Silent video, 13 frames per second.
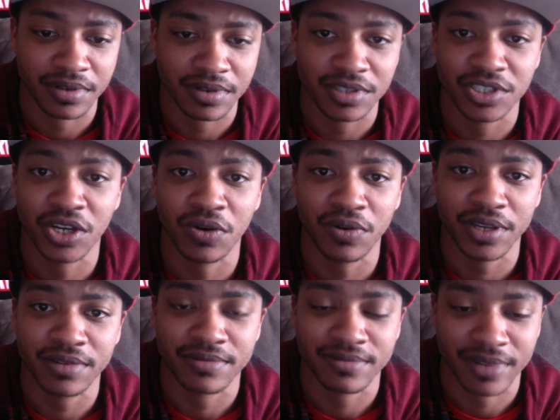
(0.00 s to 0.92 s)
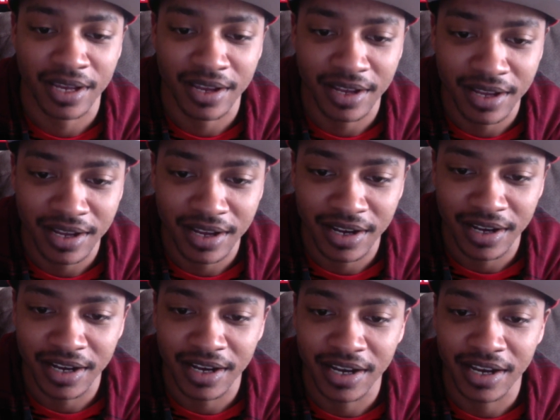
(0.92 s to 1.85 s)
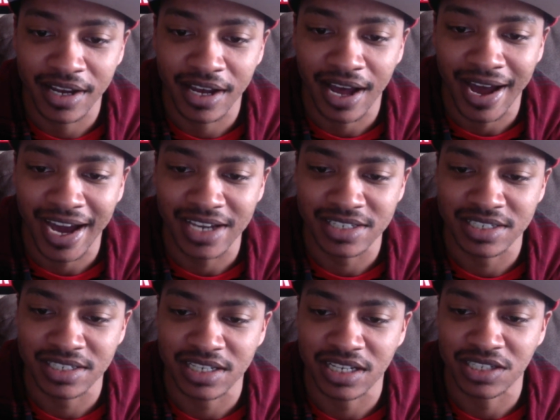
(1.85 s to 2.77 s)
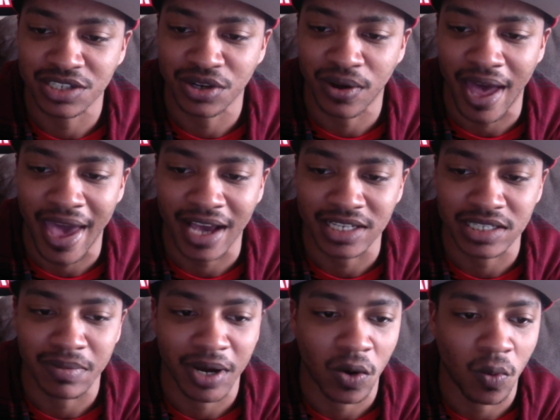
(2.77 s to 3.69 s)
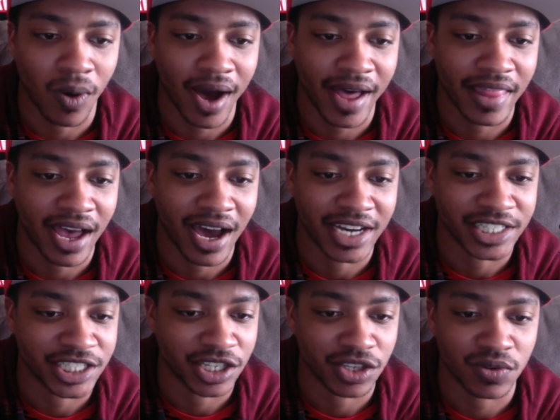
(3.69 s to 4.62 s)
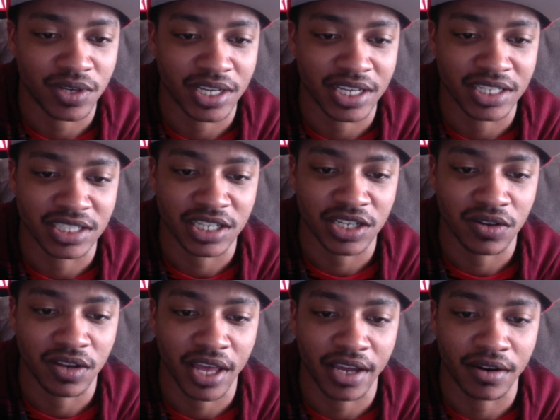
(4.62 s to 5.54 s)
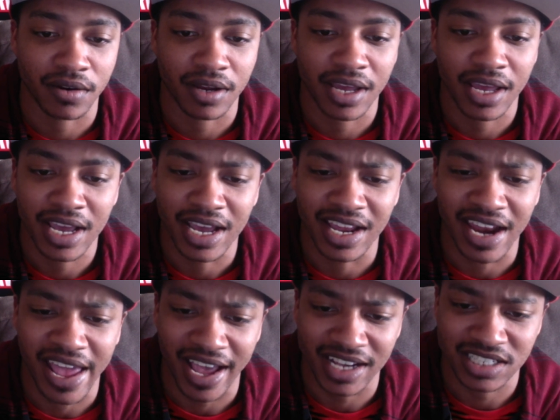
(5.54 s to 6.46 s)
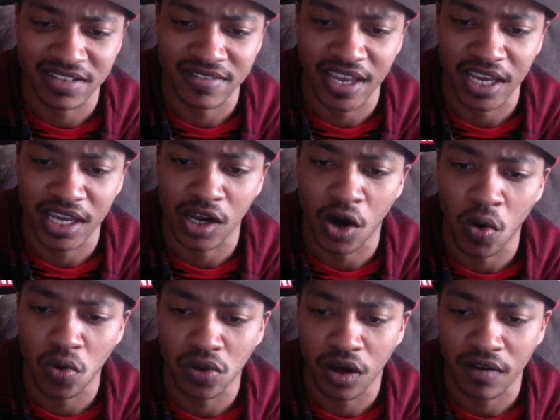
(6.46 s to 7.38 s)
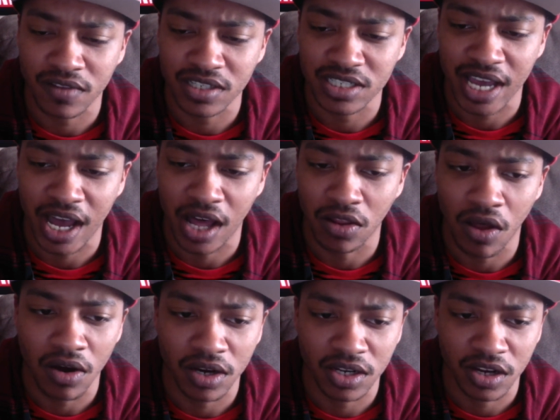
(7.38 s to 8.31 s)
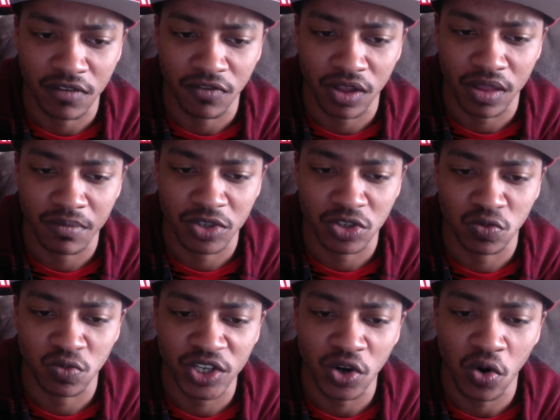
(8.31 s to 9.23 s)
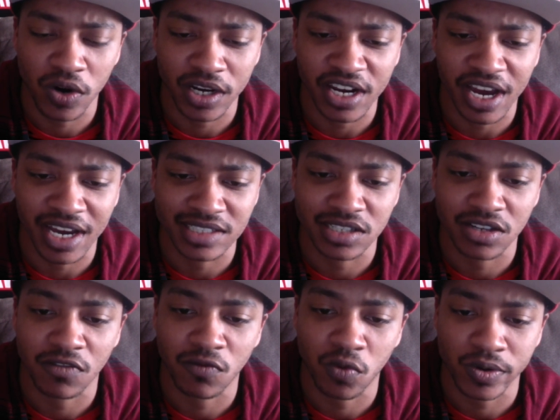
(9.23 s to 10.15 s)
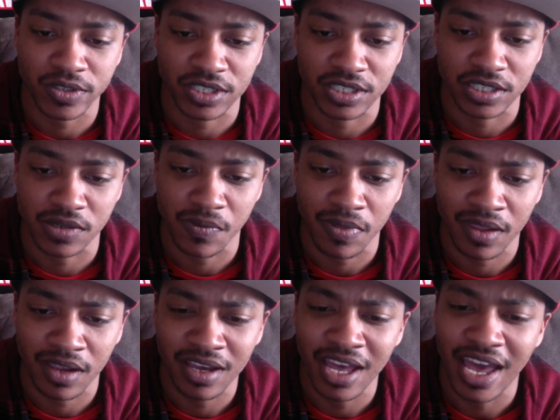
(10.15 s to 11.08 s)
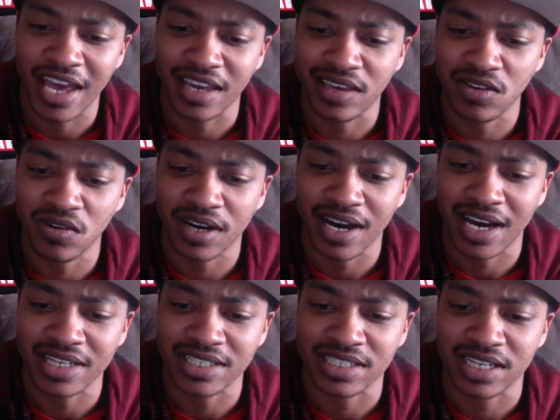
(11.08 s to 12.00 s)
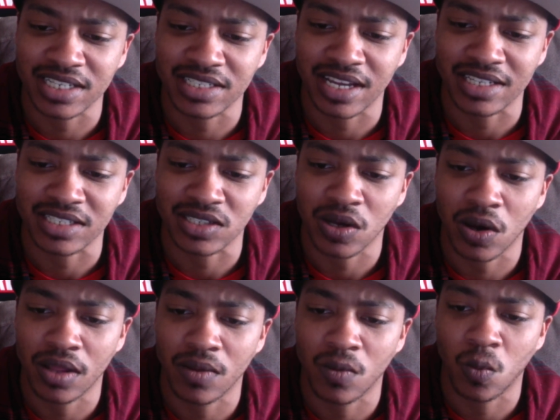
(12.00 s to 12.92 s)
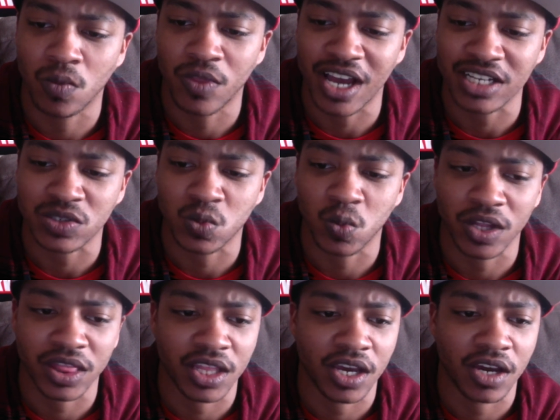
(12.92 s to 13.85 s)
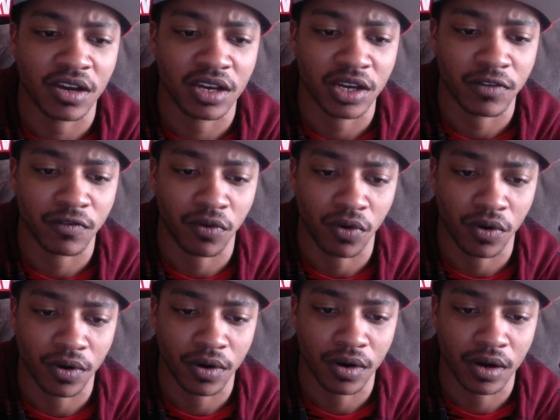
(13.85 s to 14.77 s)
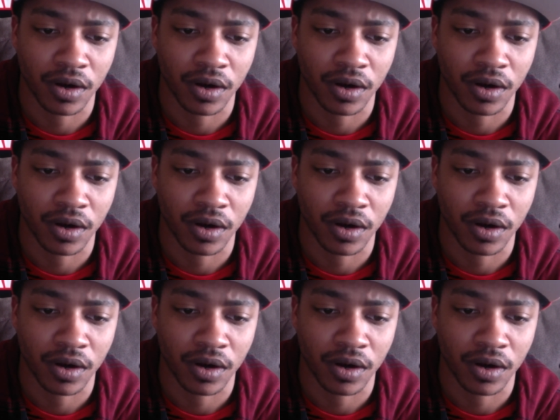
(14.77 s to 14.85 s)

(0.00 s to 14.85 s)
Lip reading: Shugen! Aizen says he'll ask about why the Haishin unit is here later, and asks if they can hold off the Zhao long enough for them to reorganize their forces. And Kyokai says that's what they're here for.